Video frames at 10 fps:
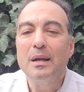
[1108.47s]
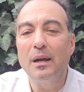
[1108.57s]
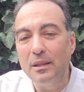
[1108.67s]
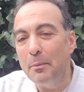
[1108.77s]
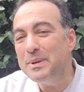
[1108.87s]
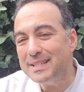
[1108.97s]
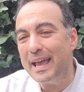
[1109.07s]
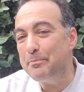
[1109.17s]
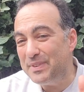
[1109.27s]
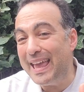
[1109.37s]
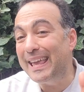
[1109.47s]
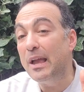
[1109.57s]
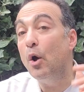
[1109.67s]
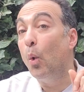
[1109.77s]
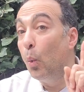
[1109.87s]
Columbus kept
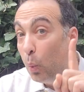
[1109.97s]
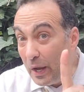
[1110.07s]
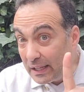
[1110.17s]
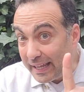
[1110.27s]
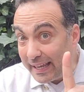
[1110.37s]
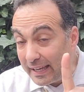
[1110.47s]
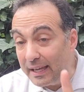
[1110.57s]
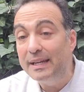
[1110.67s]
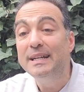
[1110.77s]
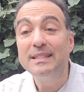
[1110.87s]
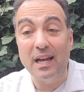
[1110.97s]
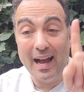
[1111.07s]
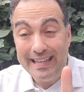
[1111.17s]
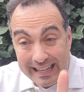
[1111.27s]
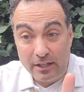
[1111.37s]
taking willing
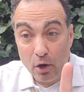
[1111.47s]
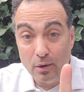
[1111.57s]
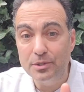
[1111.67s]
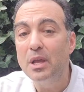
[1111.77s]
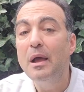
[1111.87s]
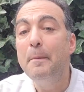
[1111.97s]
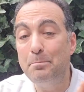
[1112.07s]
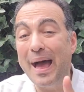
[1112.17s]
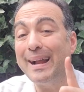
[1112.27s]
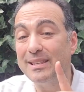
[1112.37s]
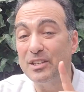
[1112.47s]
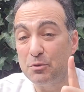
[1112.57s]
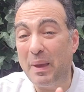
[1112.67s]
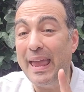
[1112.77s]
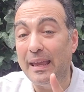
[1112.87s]
Taínos back to
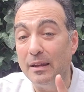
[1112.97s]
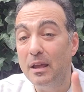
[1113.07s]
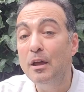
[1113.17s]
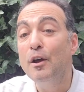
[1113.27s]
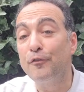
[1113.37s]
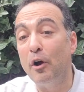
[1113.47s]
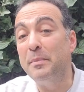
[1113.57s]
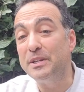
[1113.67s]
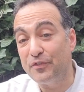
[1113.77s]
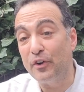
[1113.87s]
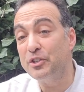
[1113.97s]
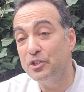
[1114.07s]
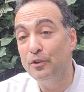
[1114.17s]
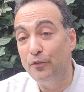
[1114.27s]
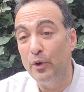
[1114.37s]
Spain from his
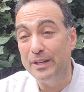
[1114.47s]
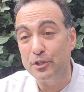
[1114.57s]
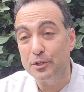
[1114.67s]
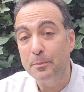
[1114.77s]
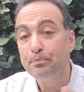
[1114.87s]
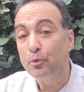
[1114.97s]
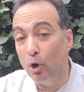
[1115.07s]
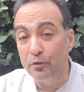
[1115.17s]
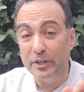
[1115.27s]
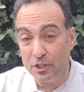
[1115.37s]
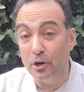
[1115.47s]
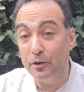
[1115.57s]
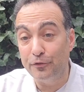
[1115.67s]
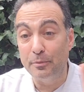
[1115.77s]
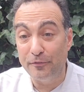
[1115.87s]
first two voyages, on
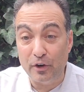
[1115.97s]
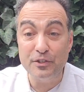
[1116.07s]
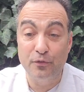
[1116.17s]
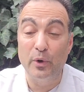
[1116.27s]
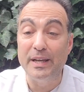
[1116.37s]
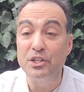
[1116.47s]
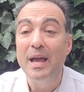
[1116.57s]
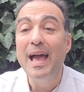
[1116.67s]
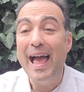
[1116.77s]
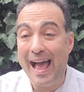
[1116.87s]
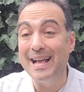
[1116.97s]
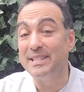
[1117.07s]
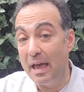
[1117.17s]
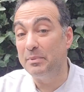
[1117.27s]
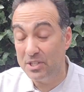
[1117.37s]
return from the first voyage
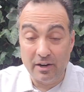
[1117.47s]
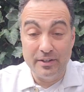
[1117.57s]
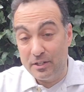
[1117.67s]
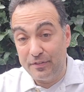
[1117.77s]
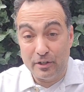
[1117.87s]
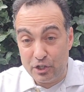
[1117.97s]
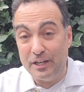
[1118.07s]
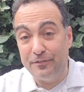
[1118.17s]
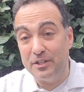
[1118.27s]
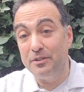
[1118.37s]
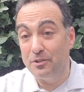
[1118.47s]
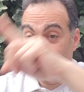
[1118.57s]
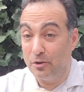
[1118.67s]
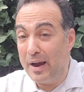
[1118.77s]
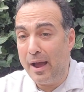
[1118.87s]
as emissaries of their chieftain to
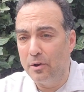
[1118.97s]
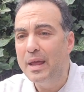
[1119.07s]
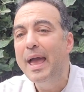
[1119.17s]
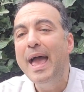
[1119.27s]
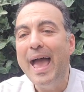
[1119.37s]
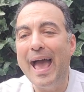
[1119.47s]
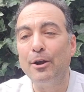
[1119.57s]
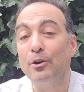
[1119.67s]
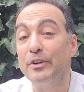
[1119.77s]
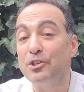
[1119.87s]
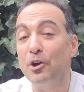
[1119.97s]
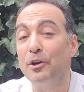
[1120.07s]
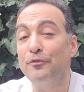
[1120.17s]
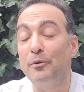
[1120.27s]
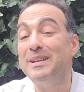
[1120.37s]
the crown, and on
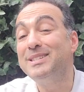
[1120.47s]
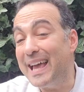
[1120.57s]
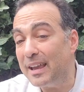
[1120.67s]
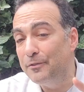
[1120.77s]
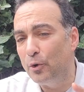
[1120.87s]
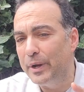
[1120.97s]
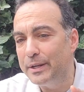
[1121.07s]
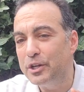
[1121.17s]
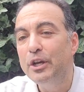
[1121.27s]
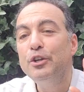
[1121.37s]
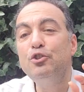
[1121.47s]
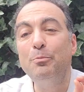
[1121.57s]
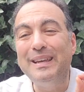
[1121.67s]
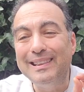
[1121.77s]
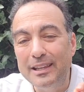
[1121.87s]
return from his second voyage to
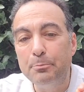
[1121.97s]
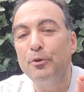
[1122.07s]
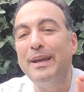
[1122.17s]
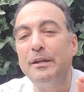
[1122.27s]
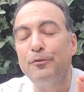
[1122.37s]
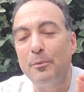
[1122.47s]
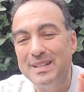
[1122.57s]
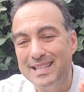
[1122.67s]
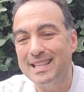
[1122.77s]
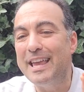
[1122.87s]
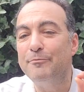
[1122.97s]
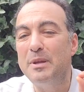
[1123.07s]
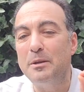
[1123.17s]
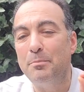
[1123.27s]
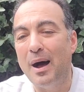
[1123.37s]
be liberated from
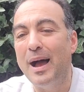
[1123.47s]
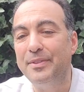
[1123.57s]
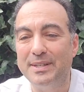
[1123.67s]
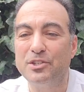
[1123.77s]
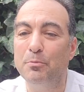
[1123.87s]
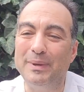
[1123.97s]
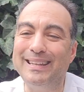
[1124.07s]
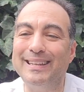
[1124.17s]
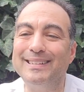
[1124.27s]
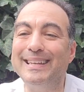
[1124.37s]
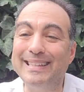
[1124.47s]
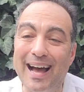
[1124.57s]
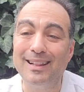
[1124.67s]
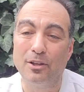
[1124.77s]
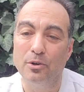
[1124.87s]
enslavement by the disobedient
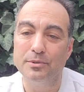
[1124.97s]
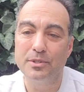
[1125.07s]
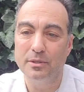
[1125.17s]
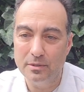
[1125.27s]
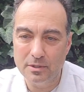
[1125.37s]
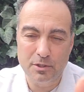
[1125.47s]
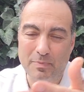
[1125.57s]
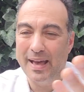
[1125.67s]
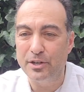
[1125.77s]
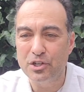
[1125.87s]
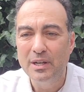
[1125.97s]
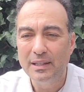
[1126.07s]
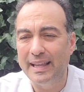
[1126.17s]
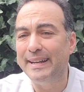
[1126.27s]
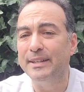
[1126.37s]
Hidalgos, the Spanish
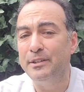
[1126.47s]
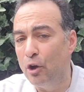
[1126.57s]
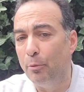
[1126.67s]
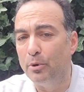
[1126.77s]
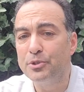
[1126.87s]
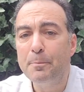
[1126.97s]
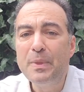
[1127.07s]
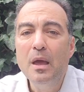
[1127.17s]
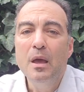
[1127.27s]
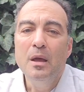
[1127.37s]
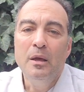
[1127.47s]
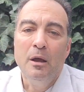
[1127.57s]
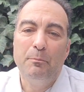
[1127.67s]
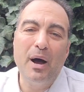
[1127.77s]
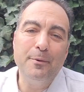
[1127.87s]
landed nobles.
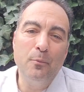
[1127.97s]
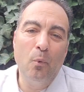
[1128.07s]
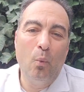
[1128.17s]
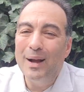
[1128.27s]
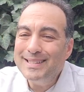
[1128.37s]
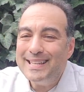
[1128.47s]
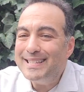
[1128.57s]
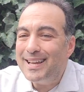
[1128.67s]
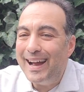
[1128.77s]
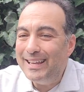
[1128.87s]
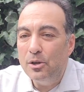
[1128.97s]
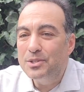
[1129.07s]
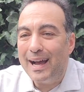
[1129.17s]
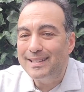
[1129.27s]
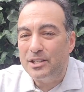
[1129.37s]
But once these
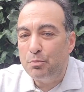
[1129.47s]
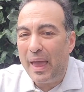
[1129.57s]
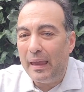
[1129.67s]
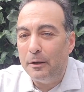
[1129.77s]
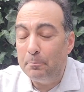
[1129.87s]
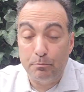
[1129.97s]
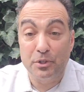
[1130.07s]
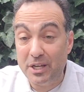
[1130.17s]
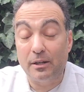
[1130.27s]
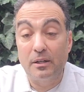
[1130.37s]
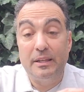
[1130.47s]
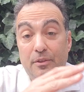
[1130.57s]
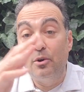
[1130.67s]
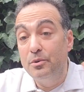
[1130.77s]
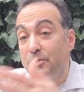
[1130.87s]
Taínos got to Spain, particularly
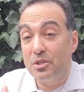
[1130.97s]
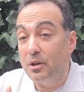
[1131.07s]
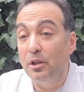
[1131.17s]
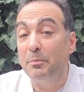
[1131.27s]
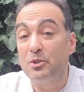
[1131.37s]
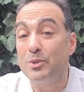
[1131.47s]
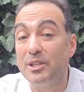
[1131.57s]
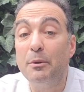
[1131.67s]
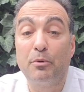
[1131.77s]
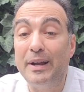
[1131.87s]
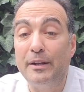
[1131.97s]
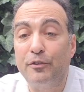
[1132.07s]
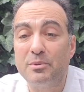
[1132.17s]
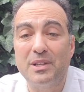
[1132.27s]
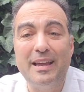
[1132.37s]
those Columbus was liberating
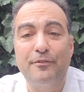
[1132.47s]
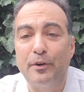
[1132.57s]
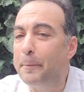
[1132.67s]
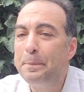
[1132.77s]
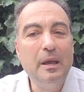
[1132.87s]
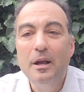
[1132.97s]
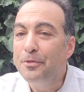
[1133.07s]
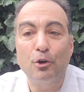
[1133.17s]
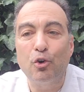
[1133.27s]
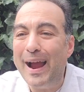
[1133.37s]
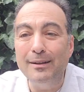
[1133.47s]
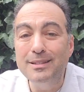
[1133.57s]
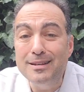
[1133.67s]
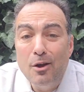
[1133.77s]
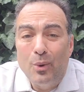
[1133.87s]
from slavery, the crown
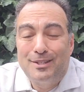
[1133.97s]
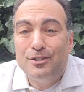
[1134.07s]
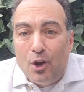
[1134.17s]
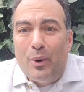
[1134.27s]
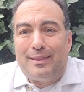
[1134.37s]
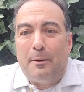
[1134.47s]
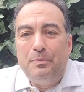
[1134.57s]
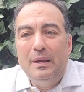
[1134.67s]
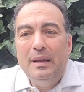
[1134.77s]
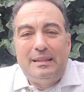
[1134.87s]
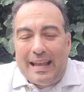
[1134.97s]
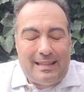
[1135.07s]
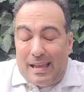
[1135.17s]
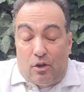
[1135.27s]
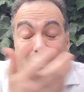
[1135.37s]
didn't know what to do with them.
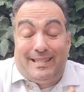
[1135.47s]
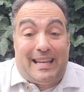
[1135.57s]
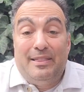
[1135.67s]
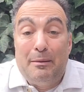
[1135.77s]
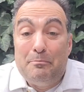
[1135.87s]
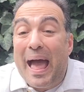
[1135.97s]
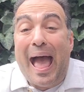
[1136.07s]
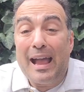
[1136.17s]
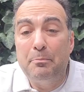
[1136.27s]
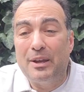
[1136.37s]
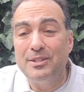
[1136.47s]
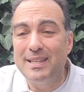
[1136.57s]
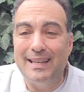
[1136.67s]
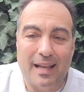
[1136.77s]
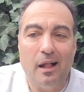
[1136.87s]
They couldn't send them back because
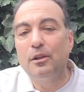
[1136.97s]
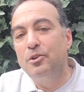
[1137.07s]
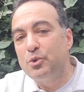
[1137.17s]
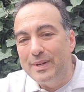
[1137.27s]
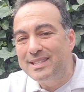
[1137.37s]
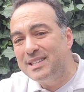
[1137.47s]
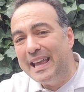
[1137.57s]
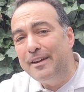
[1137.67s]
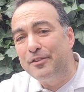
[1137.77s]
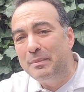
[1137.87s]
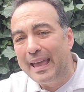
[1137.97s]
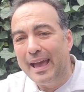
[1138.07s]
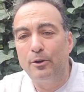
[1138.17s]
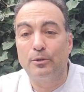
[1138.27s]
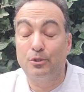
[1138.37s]
the Hidalgos would enslave them
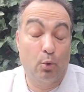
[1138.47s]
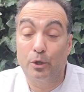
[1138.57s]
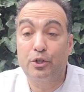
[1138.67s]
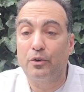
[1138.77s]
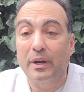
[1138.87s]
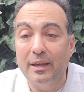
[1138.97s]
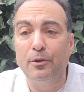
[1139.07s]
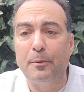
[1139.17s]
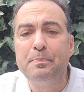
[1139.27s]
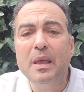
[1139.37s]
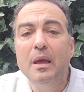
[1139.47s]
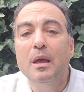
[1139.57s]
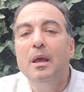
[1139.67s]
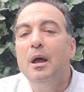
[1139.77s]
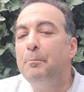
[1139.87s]
again or torture or kill them.
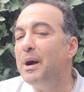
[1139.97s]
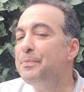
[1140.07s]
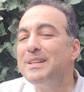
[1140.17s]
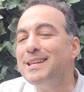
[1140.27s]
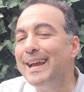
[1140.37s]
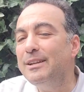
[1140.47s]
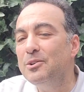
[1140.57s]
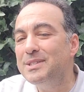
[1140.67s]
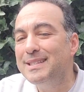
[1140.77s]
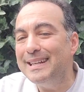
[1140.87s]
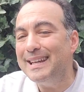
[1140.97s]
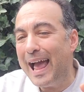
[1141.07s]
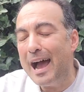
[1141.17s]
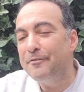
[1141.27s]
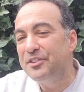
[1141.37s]
But the Taínos didn't
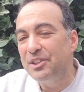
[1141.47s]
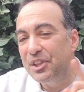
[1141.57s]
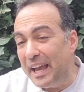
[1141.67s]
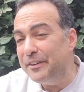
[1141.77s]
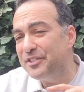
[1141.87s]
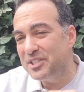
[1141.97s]
have the life